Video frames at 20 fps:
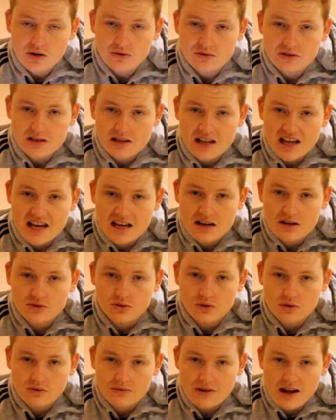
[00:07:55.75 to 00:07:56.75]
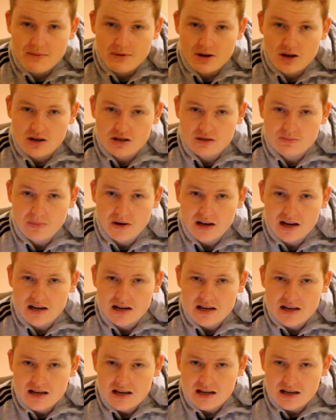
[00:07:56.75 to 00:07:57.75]
I was glad I took the Rabbitohs,
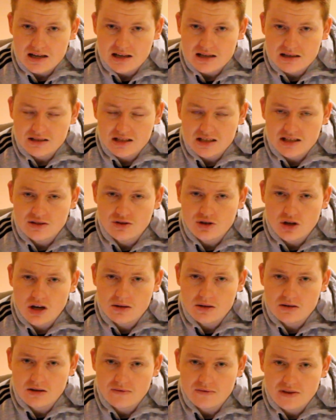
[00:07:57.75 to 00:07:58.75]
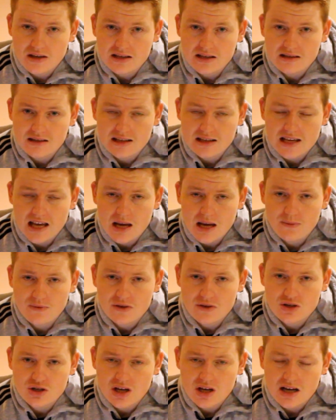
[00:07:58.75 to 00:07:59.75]
but just in terms of the game
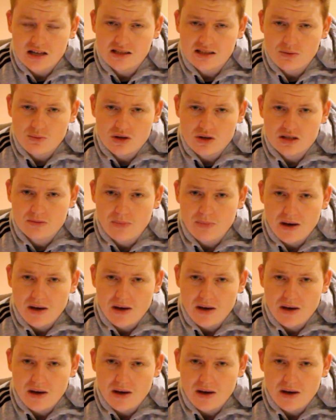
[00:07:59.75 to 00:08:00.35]
for the Sharks, they weren't as